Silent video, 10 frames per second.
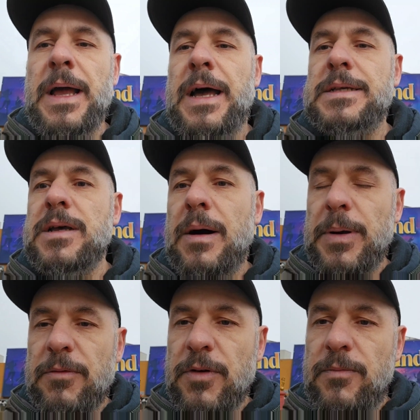So
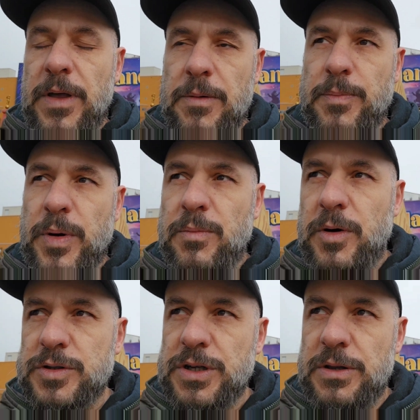apart from the
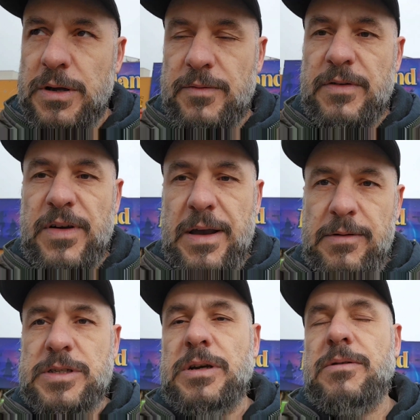promotion of the ferry
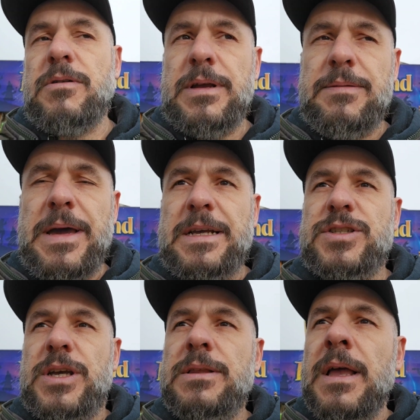which I already
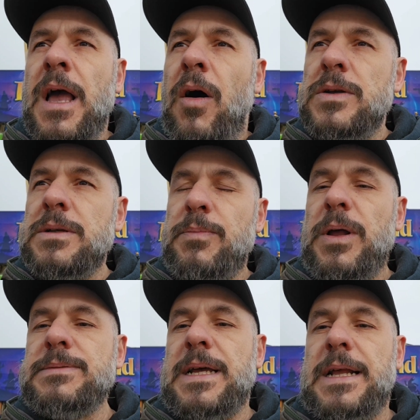mentioned, also
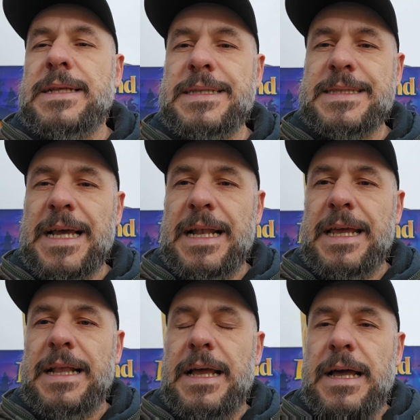Plopsaland is
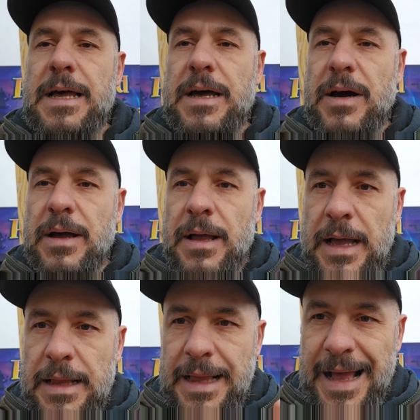selling
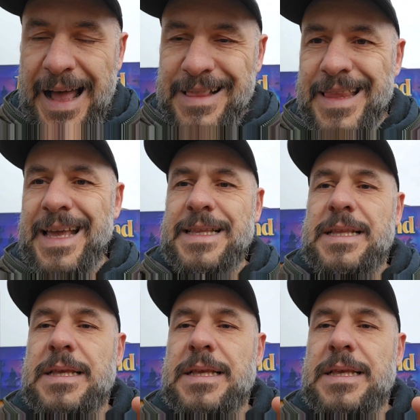undated